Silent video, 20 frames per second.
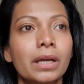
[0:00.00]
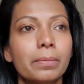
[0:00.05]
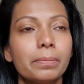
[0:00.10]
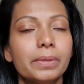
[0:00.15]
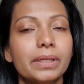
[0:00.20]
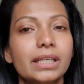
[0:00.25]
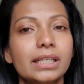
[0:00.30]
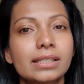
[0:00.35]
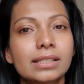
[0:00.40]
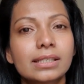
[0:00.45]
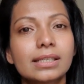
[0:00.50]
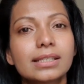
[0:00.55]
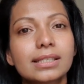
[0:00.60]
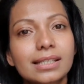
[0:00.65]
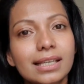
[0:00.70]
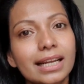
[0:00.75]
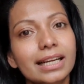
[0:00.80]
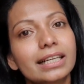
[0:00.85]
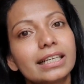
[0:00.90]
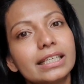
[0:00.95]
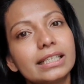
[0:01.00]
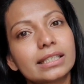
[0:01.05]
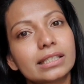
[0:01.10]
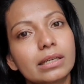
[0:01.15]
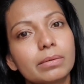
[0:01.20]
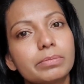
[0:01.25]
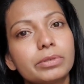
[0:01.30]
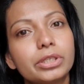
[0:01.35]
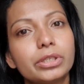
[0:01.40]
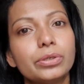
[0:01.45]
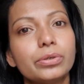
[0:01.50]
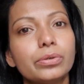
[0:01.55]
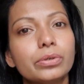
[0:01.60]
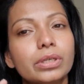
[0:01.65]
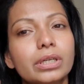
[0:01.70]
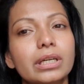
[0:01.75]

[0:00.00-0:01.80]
With this slightly subdued,